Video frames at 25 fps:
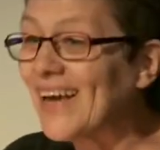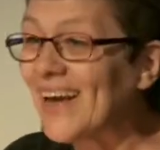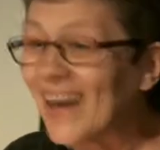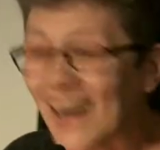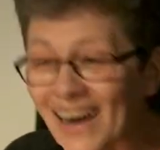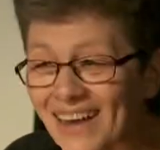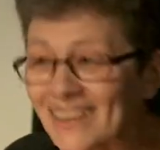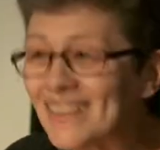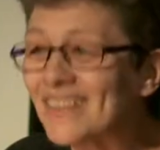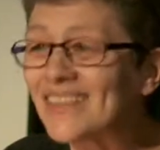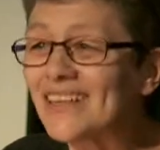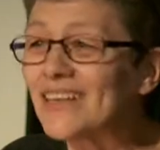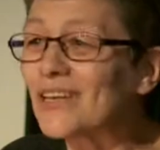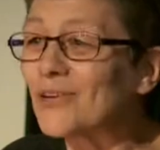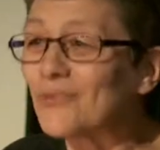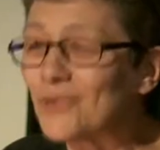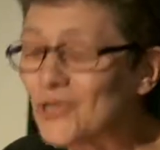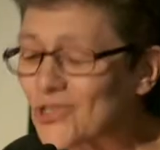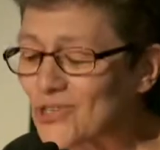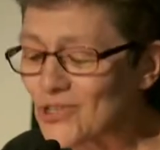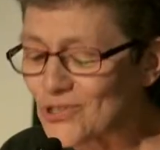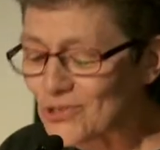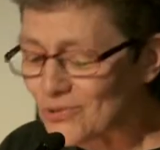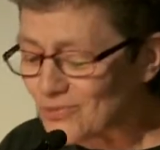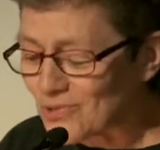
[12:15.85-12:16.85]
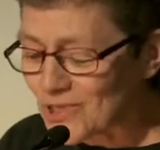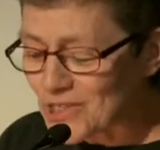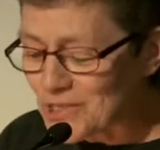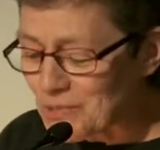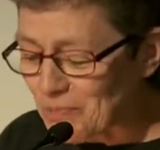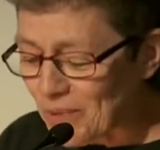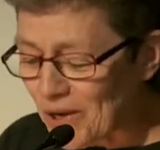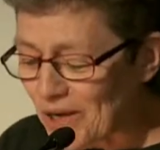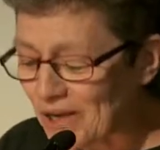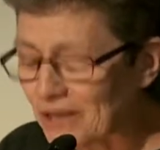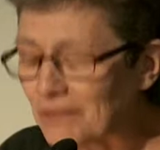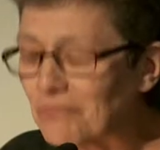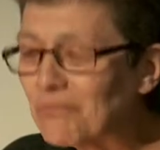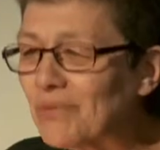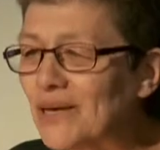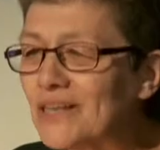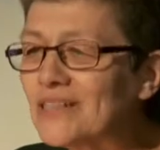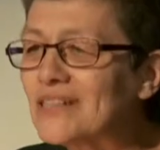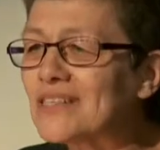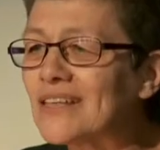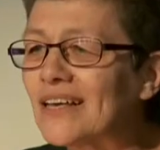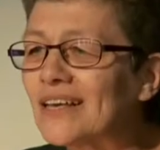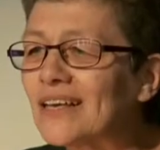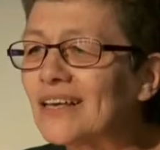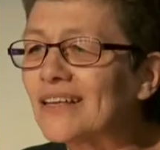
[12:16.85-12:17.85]
I think we should respond by
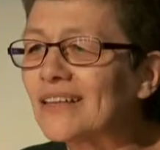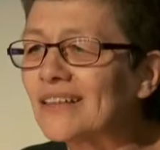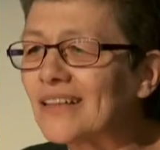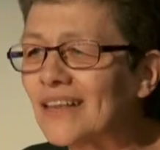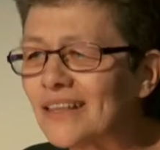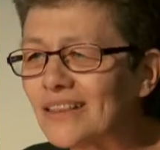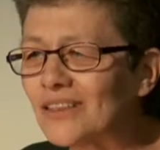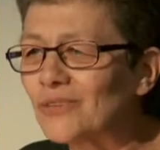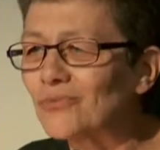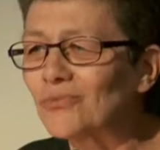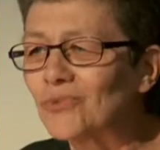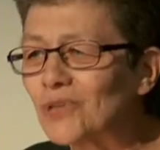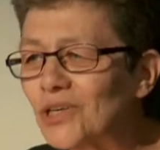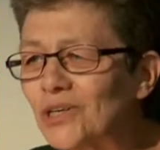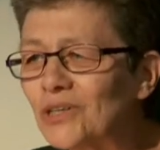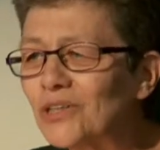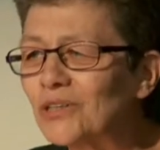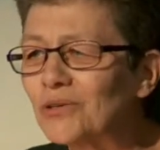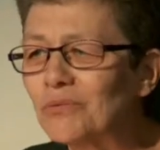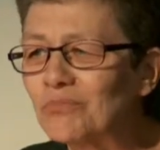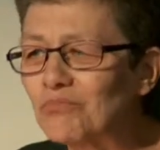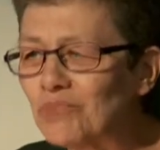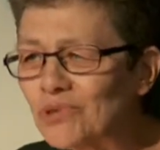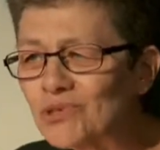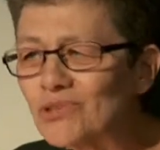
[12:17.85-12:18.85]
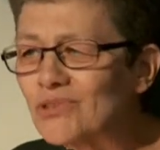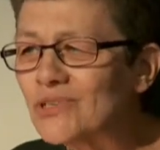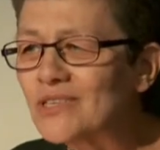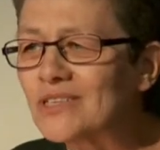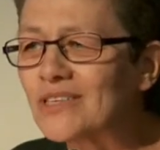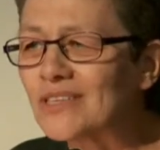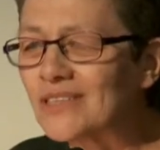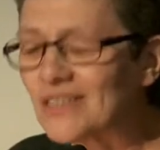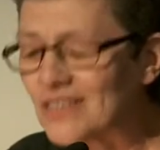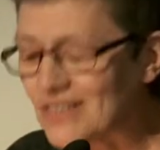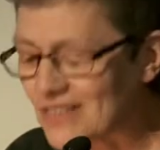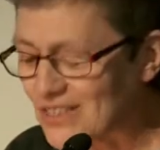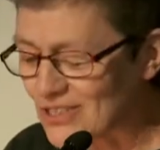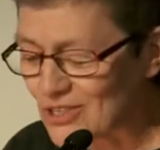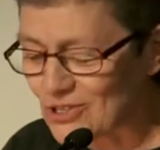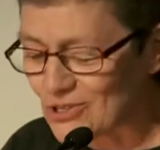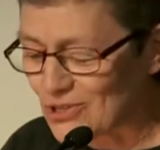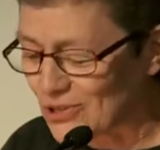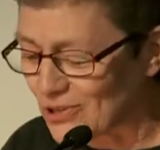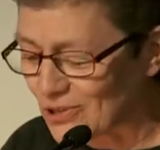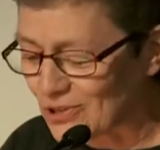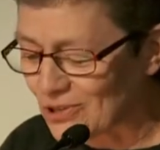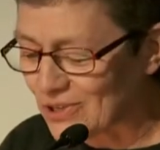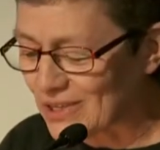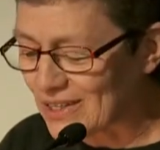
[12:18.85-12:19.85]
saying that the real abuse in this
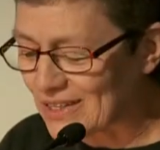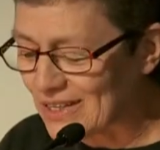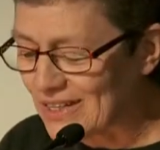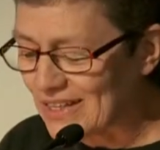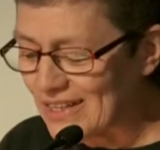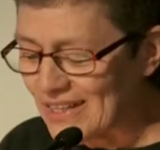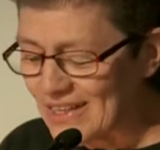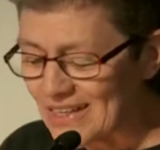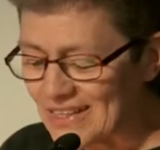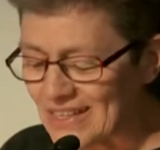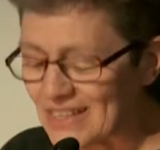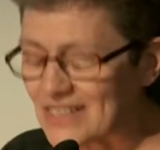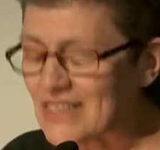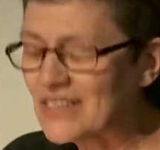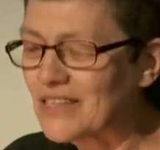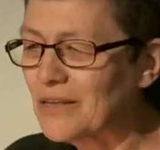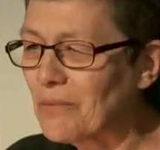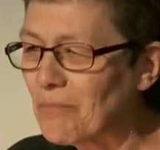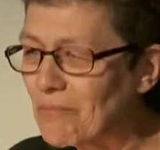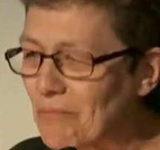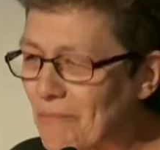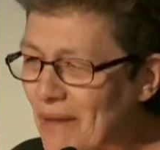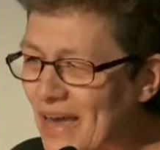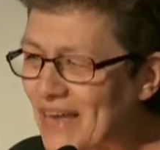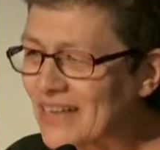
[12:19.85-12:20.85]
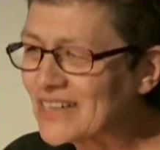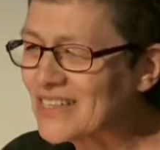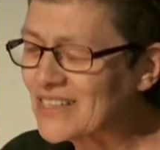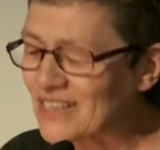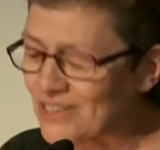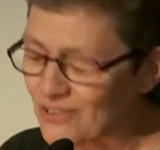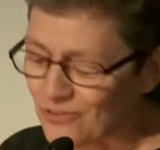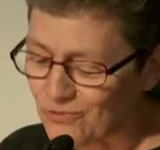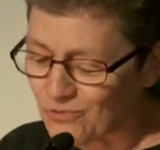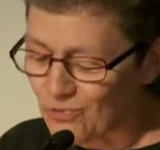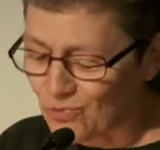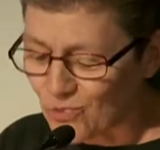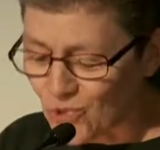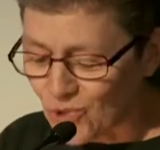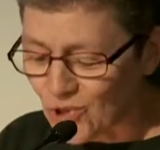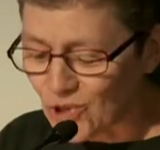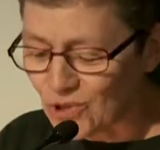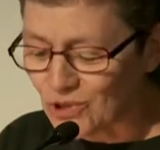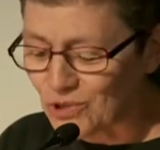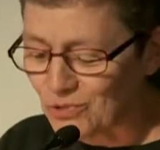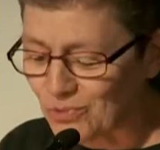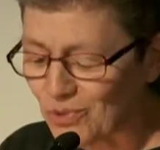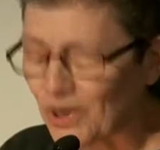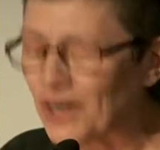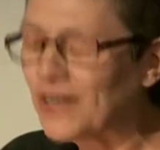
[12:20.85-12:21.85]
story is the massive
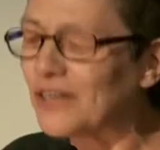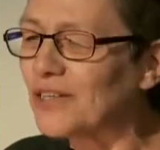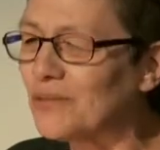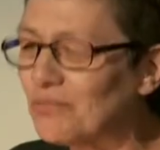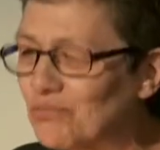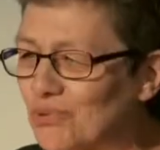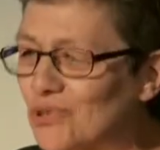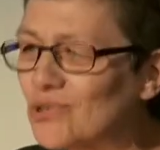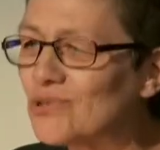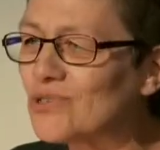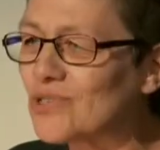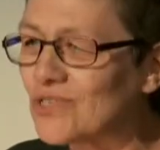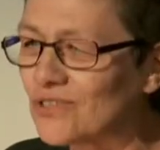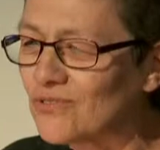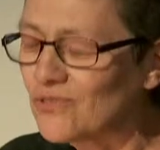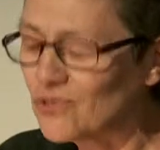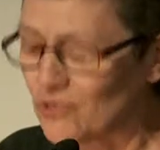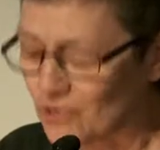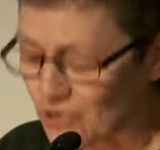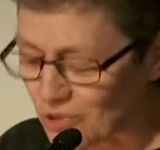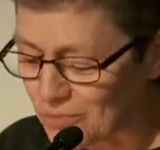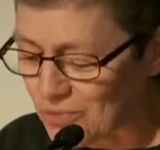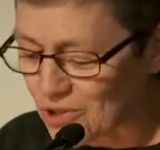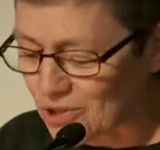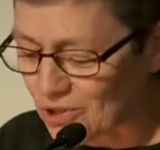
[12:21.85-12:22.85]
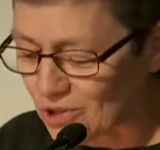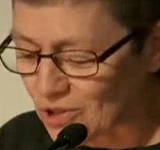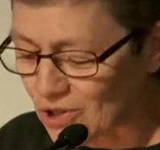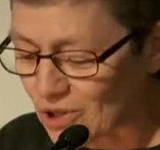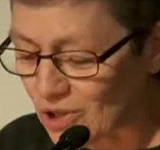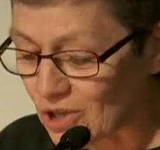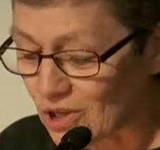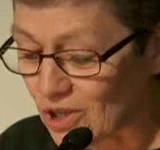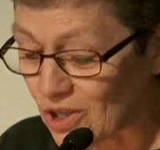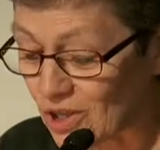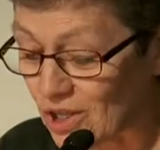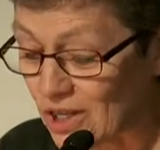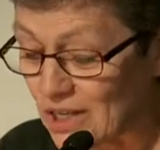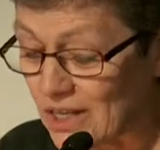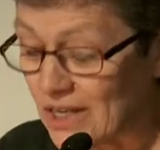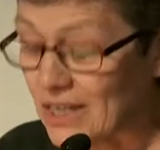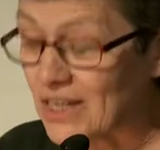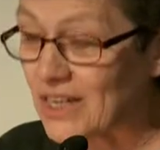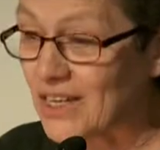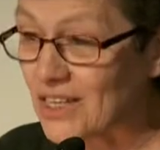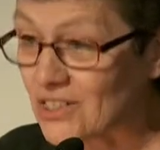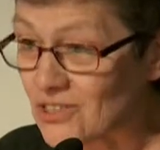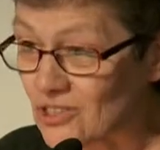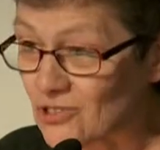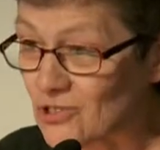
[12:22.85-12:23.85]
worldwide abuse of criminal law
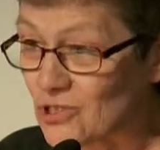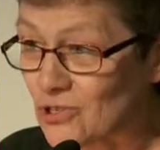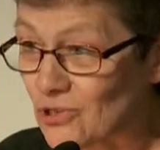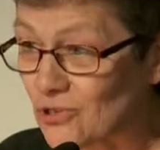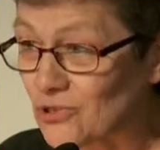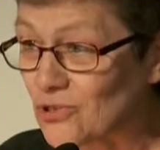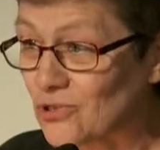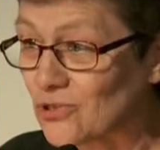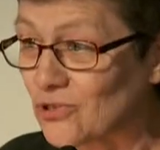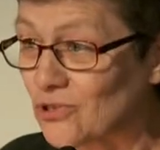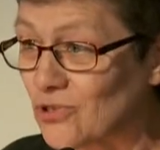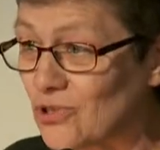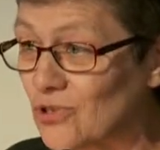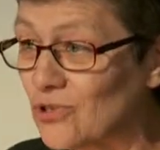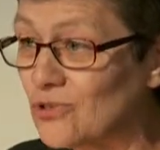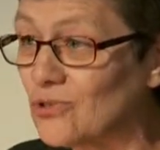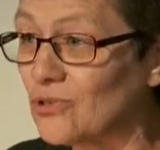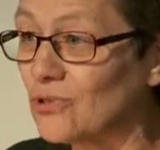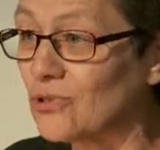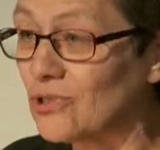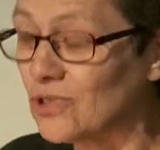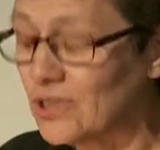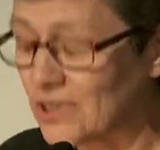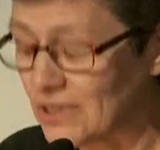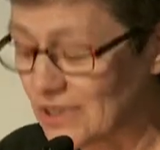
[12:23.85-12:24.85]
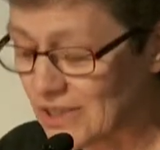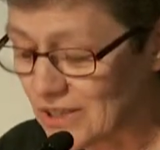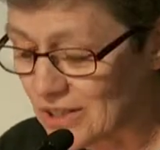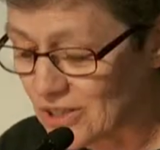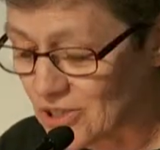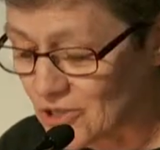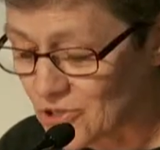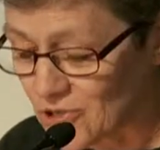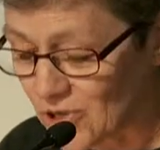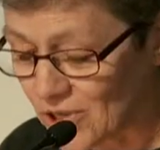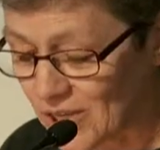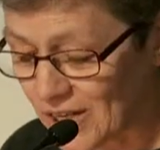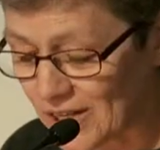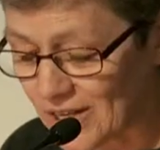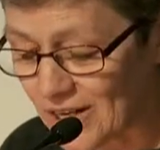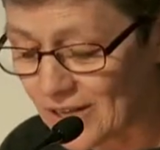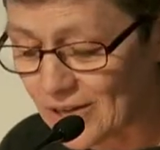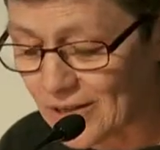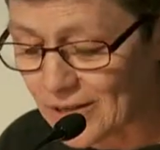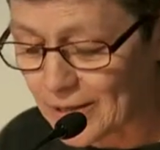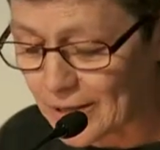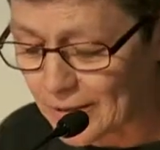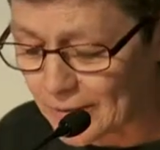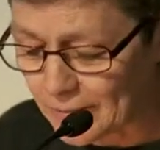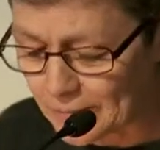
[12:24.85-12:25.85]
as a social tool in the drug
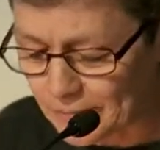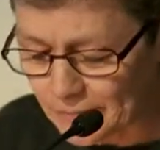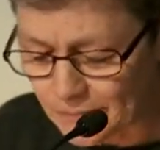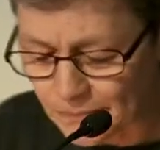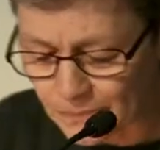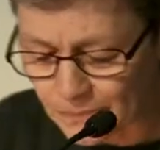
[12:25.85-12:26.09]
area.